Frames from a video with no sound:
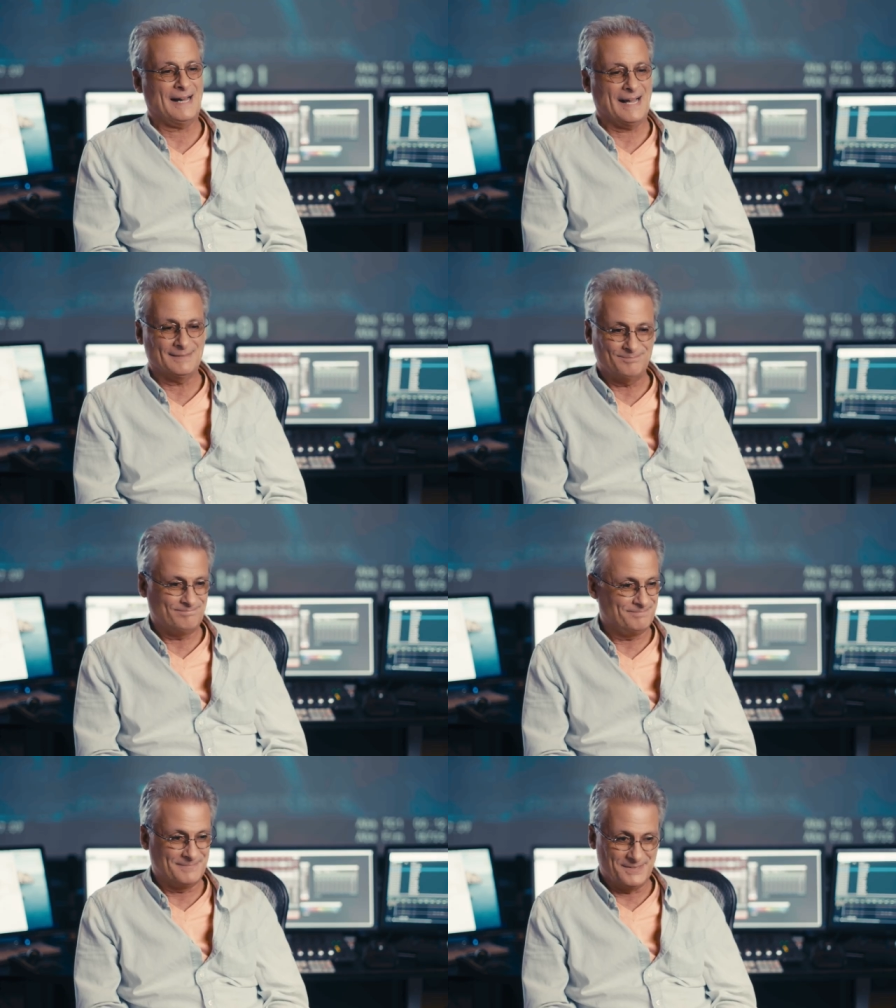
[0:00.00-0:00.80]
I'd
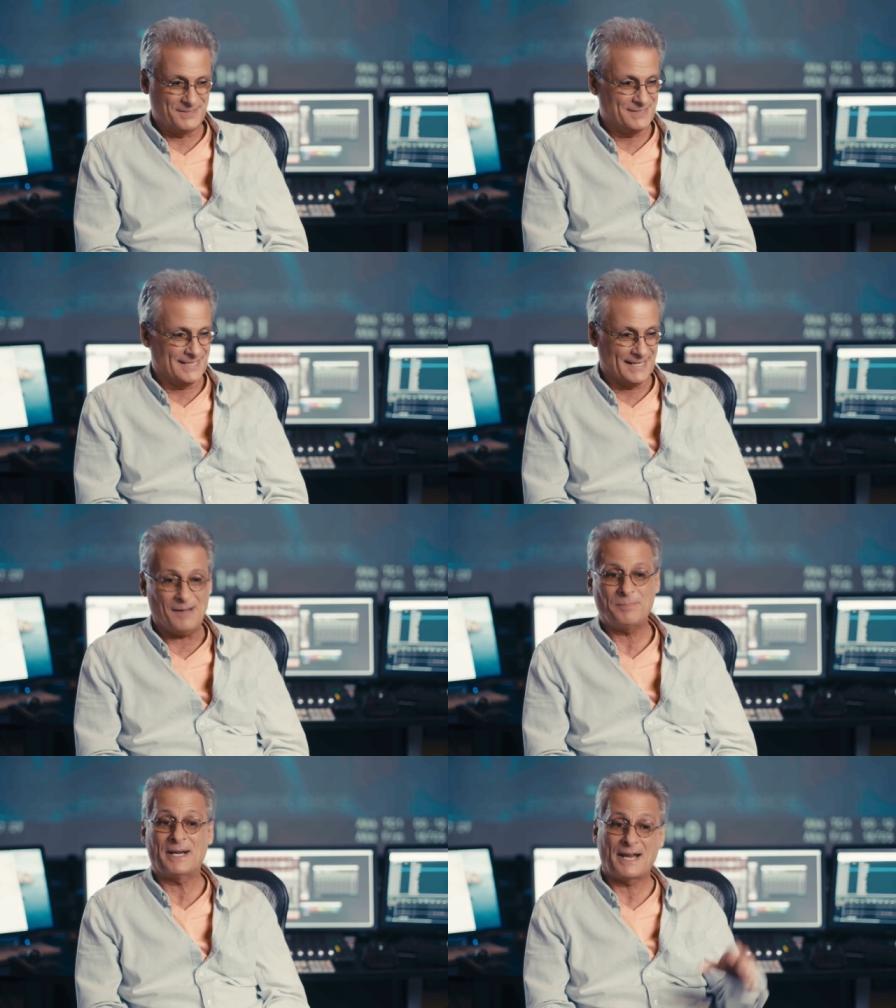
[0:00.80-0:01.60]
get
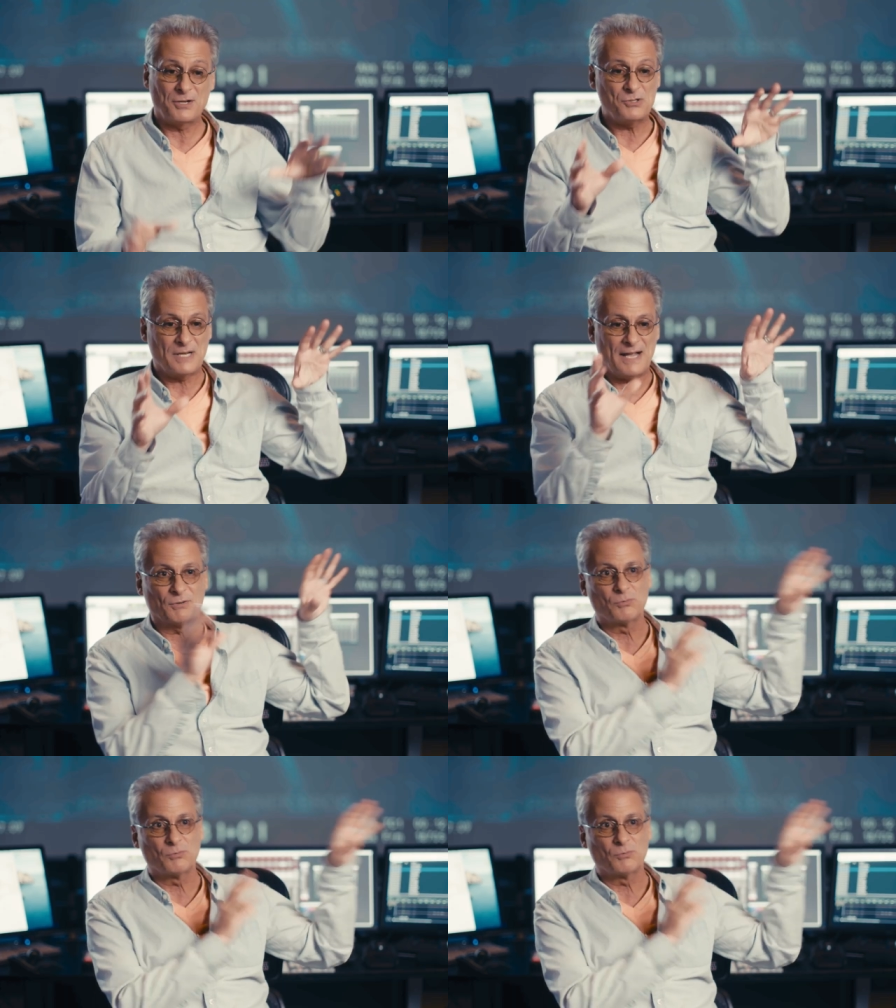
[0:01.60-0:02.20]
up and I'd usually have a